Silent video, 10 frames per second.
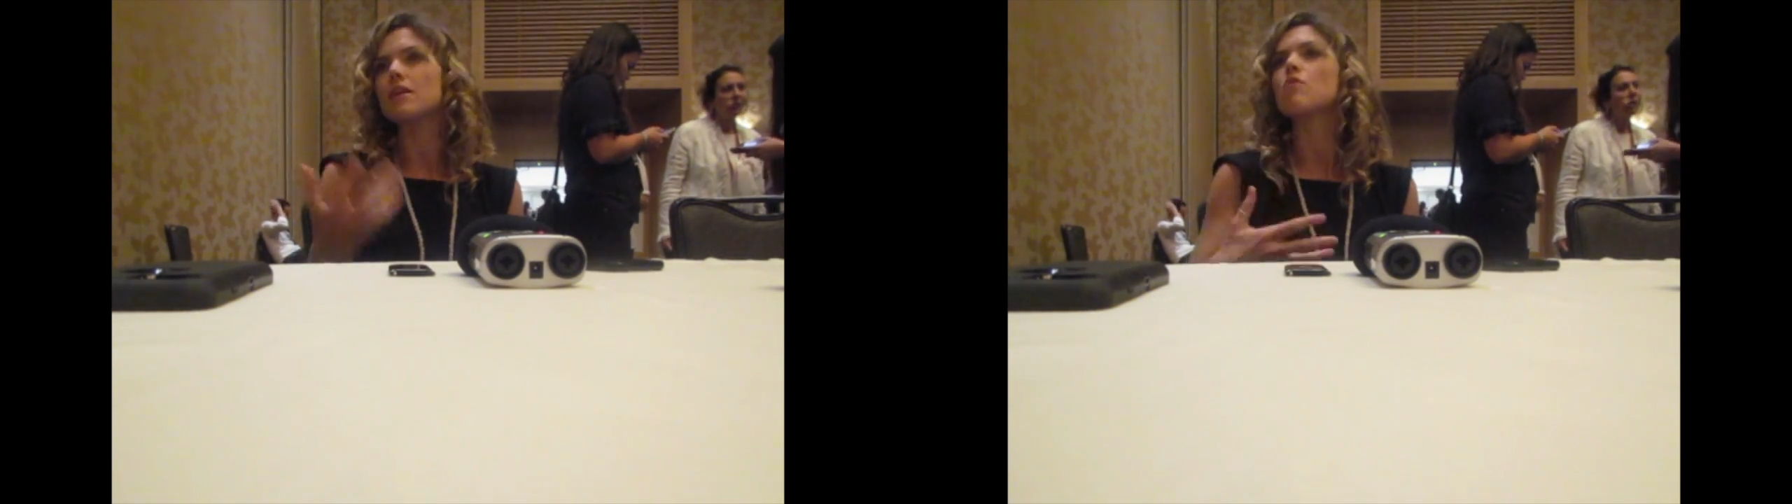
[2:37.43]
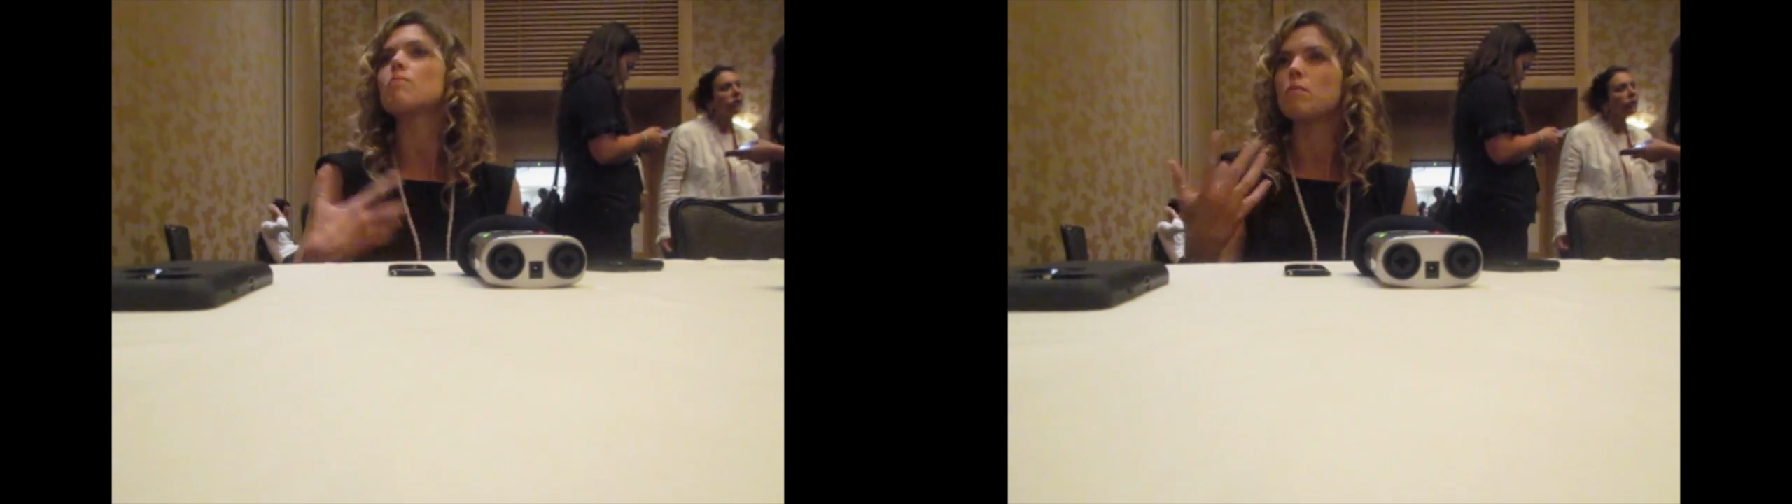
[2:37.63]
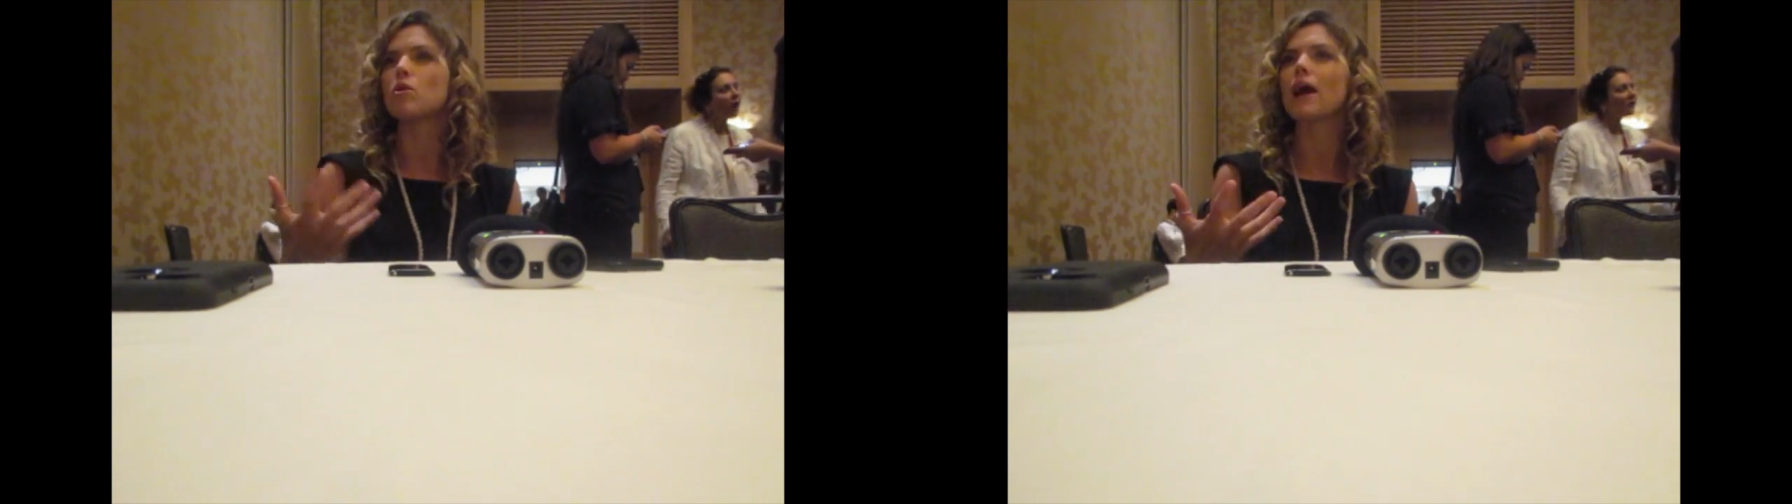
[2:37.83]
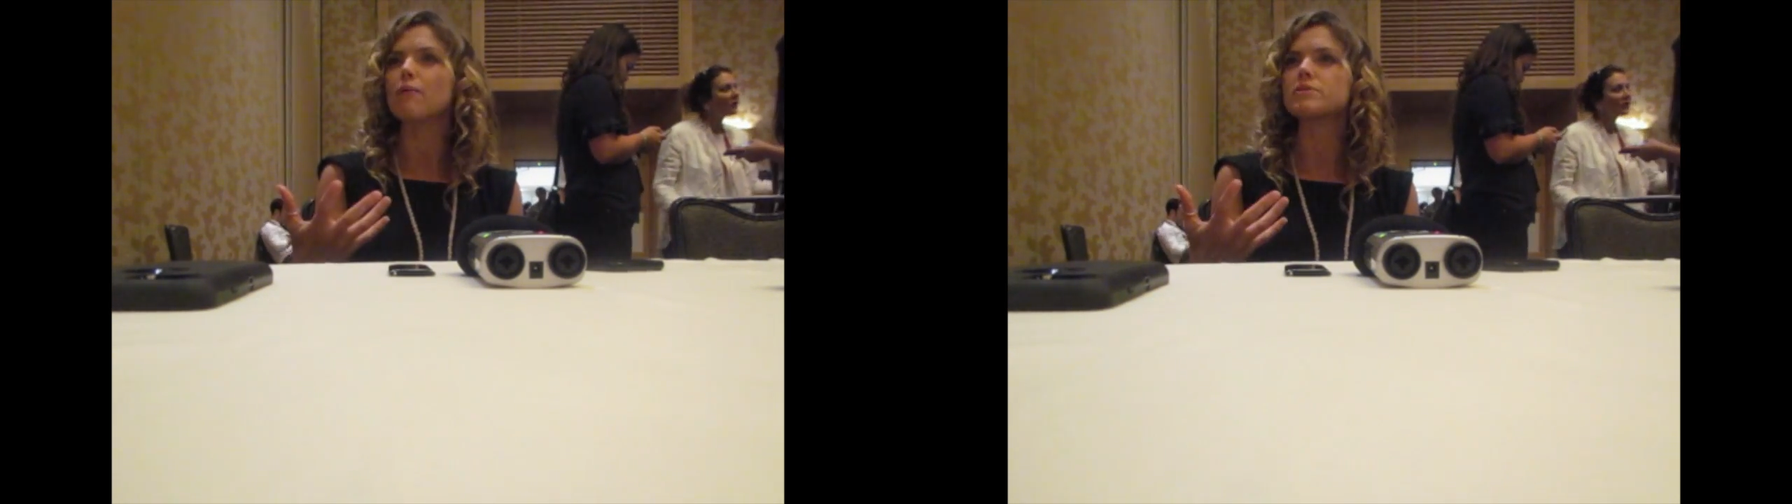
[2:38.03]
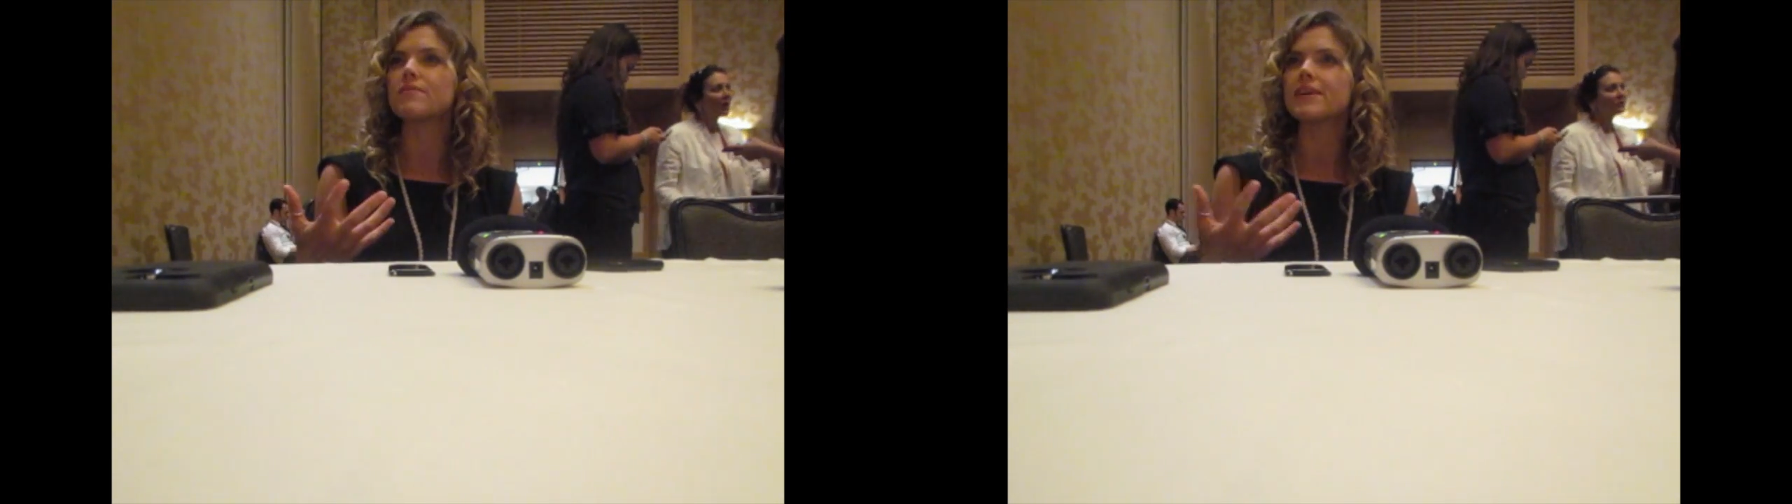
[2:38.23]
that are a bit more
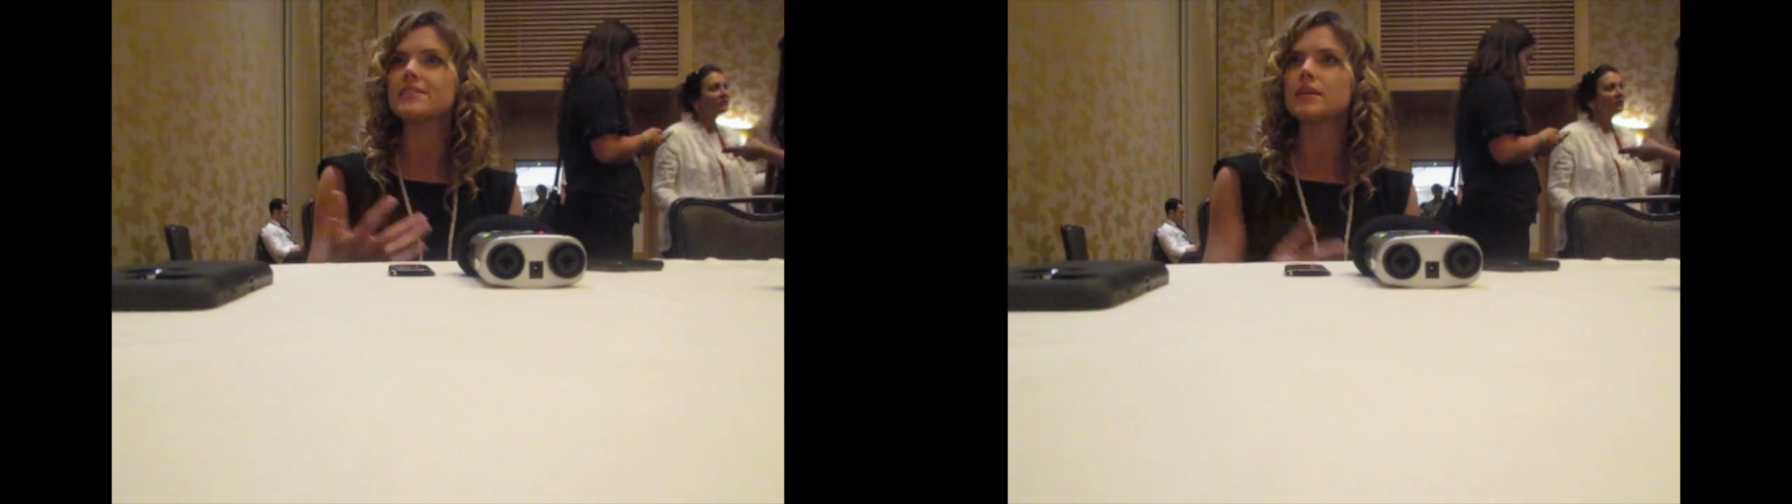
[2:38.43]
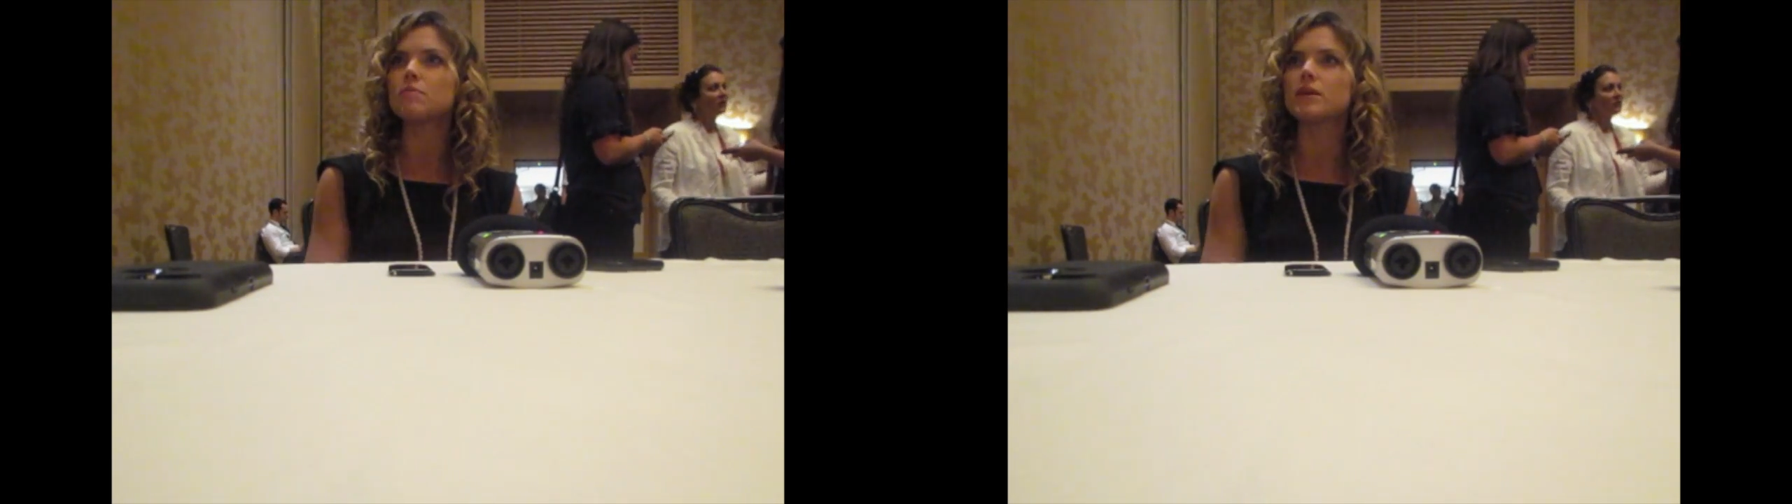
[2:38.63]
captivating,